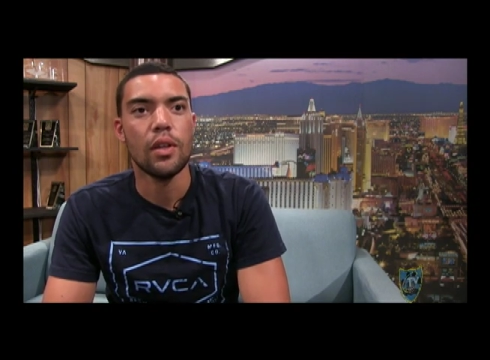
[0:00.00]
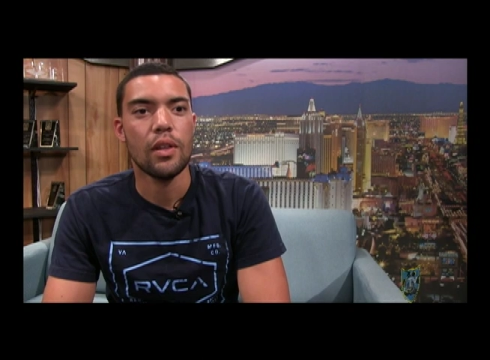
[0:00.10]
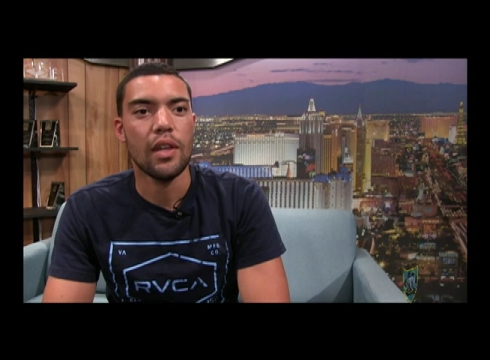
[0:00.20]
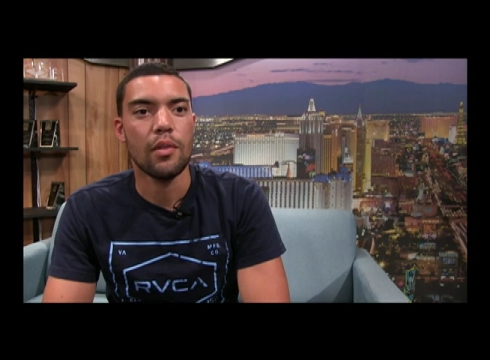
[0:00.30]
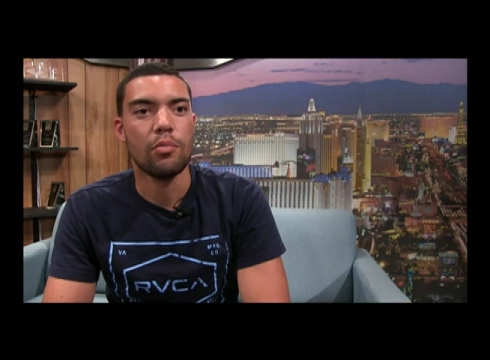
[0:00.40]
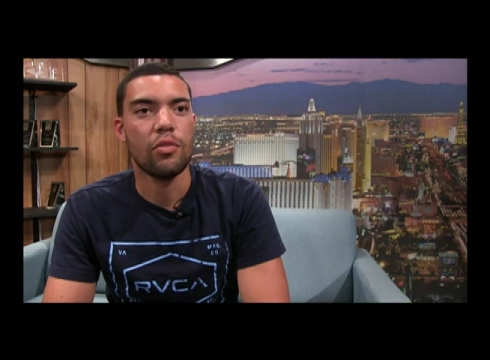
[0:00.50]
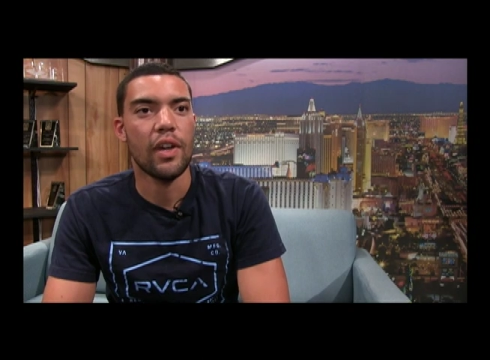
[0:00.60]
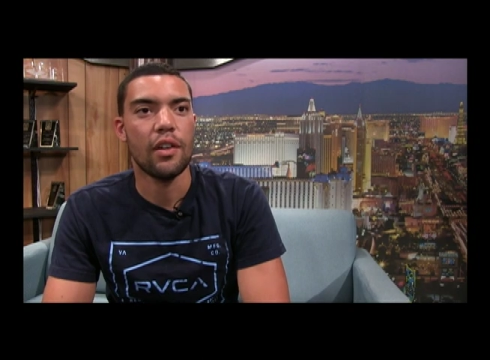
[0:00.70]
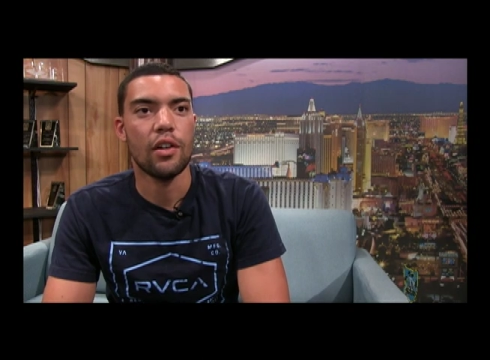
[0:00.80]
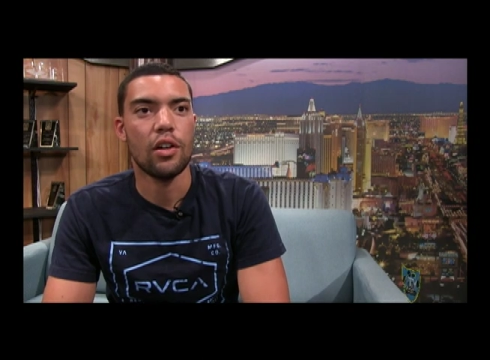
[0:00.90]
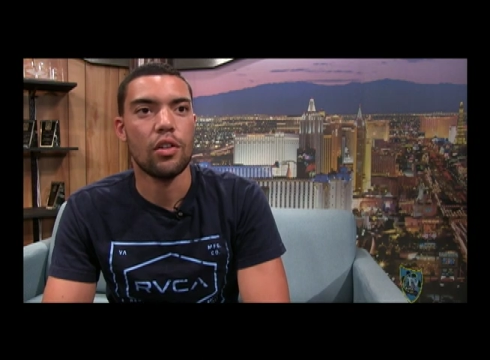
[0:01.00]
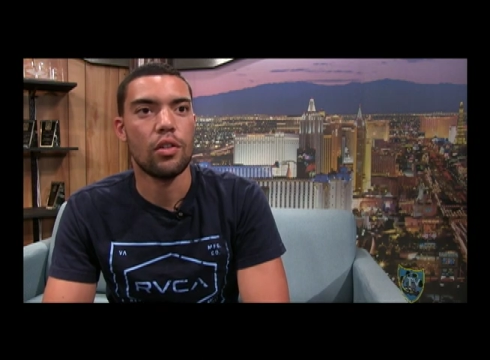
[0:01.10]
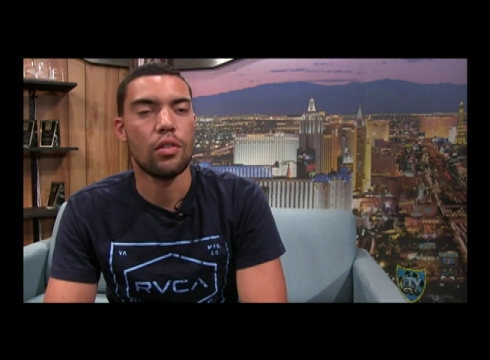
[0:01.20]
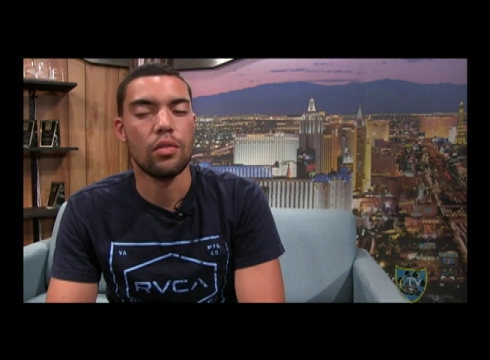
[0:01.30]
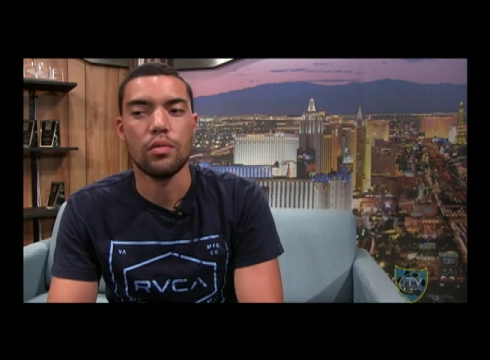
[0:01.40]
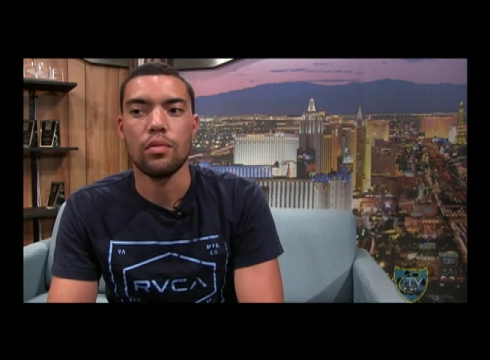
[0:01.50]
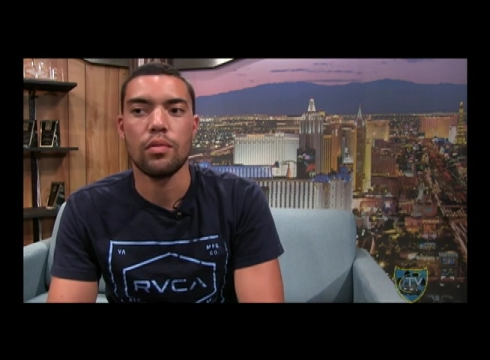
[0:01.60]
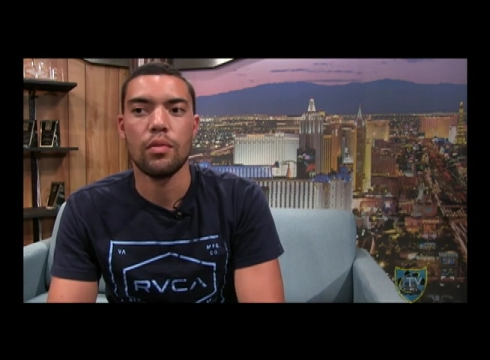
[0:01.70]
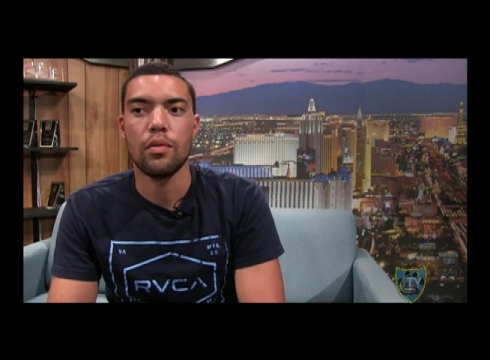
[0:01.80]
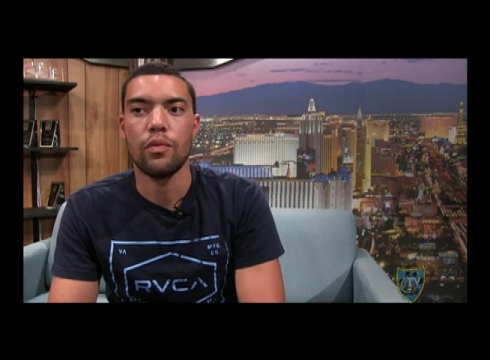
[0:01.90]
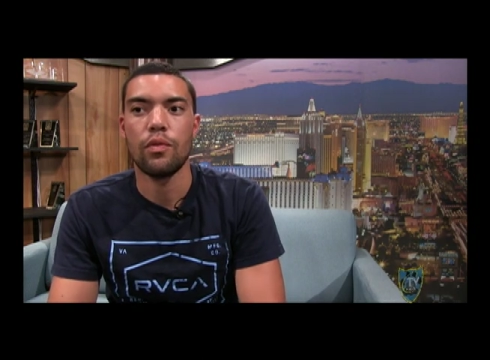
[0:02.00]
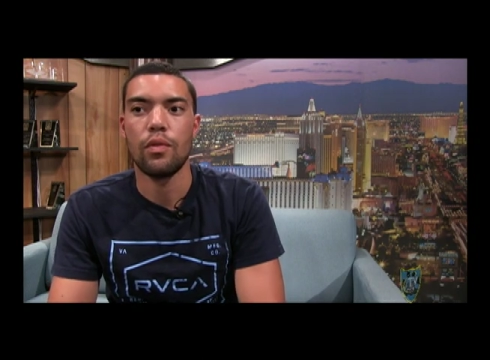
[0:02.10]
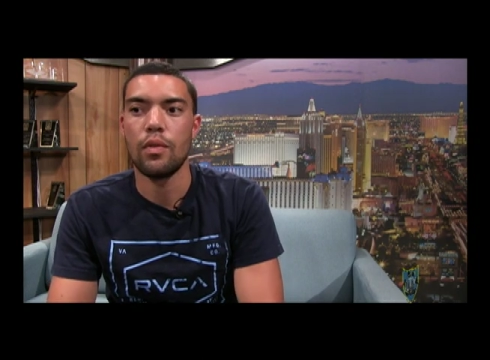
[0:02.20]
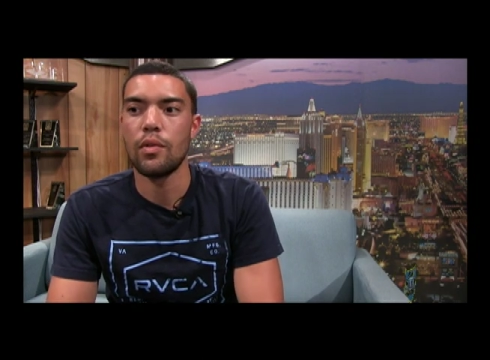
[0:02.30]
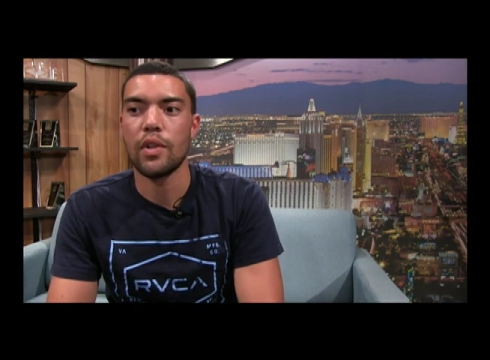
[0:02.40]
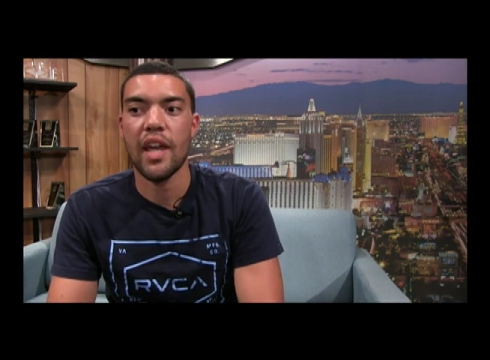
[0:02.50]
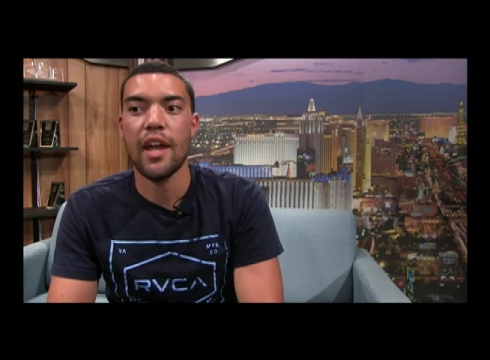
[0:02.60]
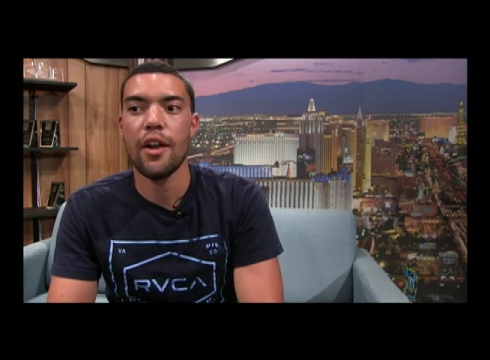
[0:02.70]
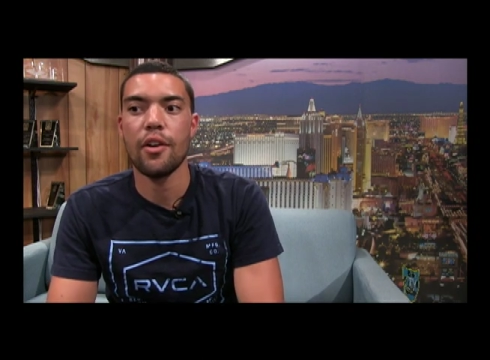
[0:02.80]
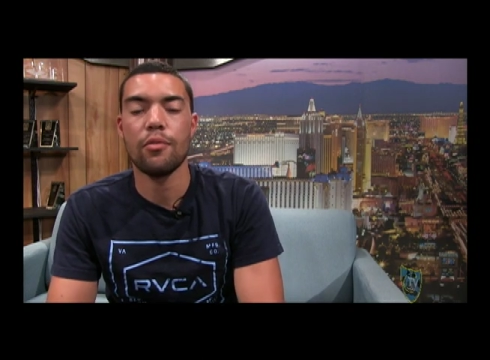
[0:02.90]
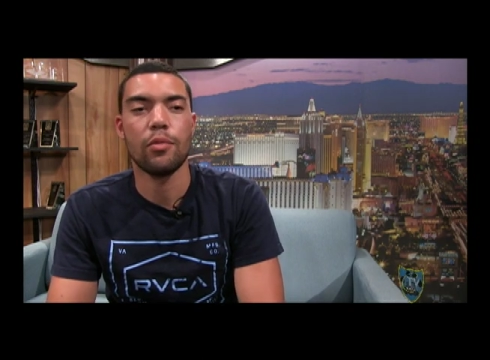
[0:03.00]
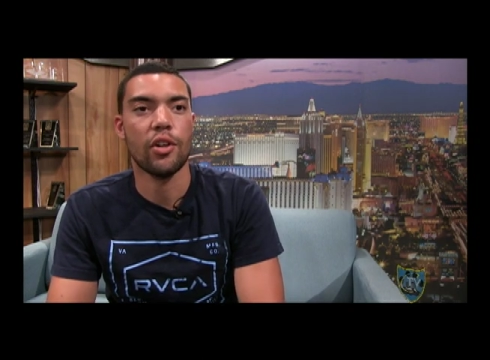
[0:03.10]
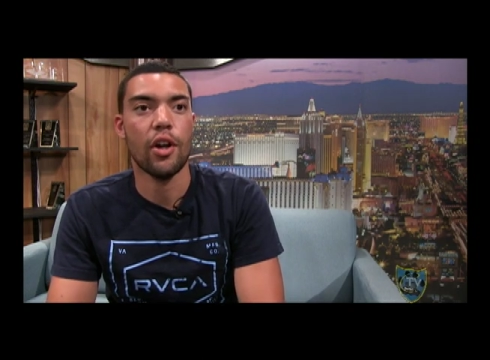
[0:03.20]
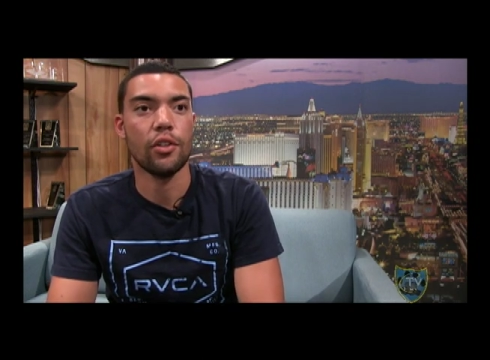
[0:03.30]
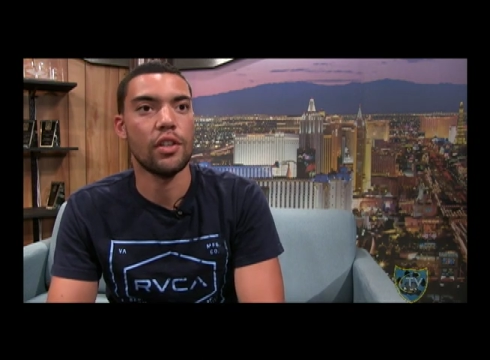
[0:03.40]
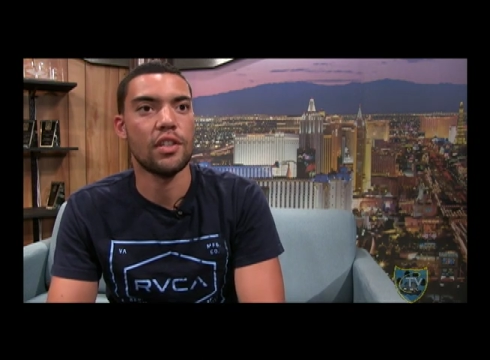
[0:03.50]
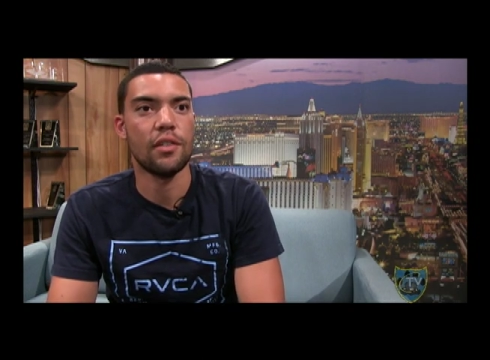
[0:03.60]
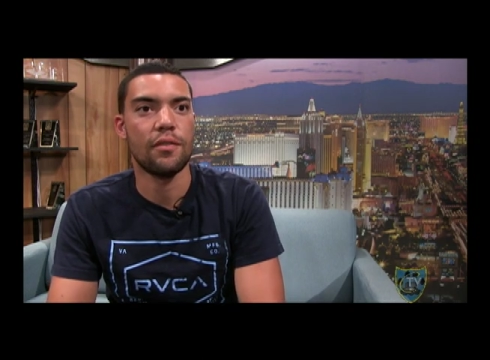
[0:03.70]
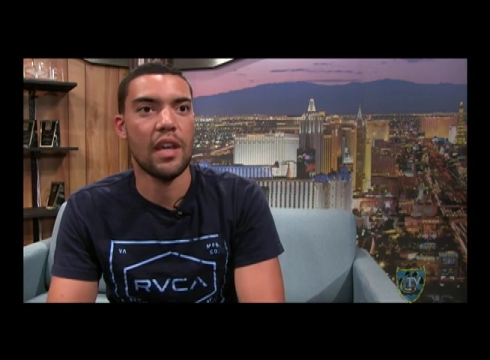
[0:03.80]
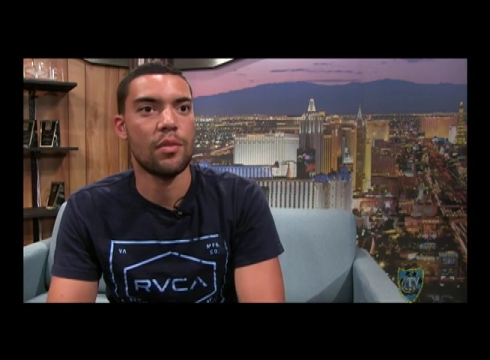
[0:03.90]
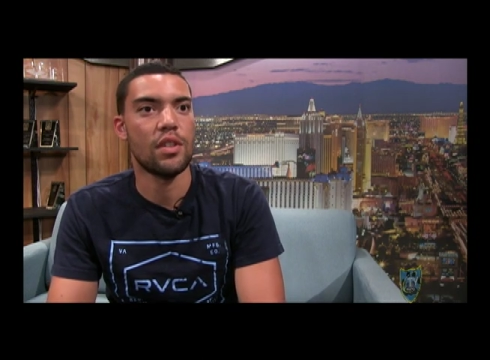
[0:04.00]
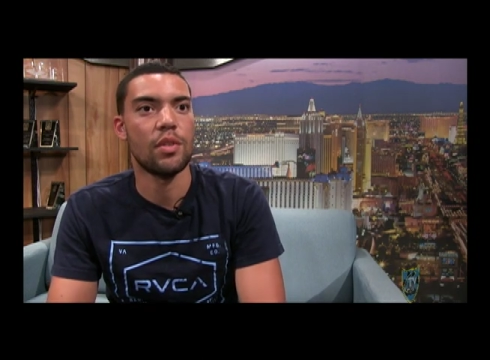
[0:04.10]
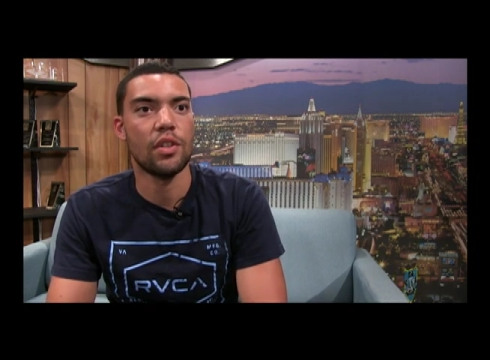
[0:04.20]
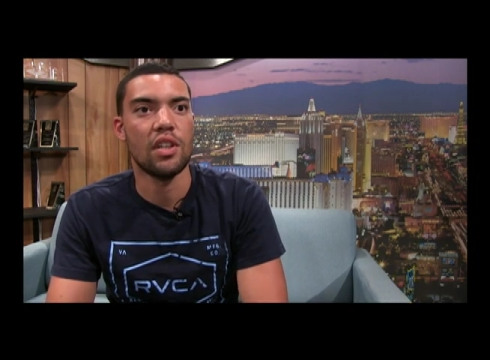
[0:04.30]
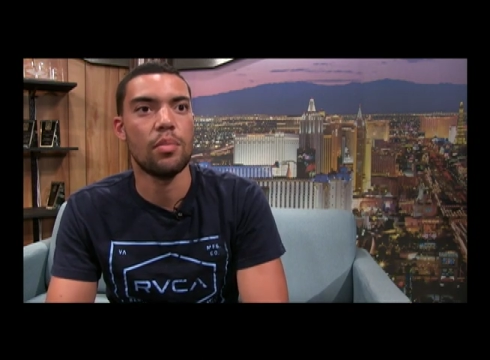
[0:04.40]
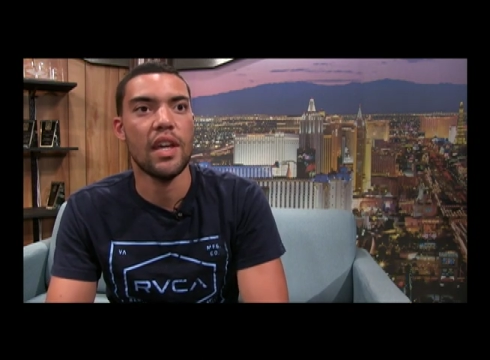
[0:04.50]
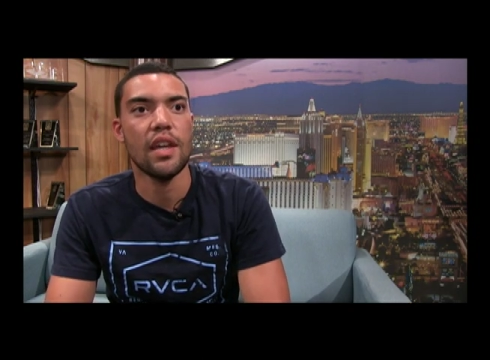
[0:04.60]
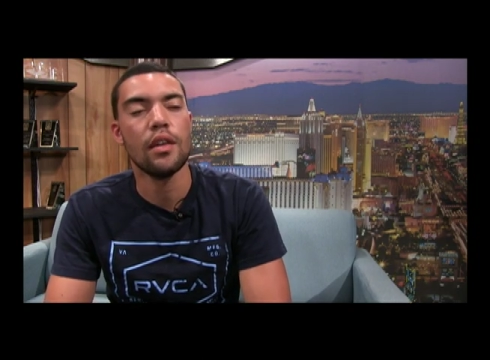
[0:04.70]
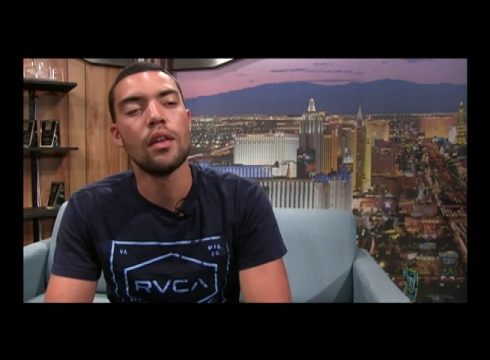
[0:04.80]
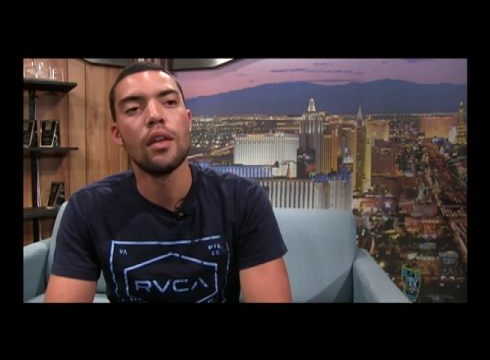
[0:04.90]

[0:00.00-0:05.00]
They provide all care regardless of family's ability to pay.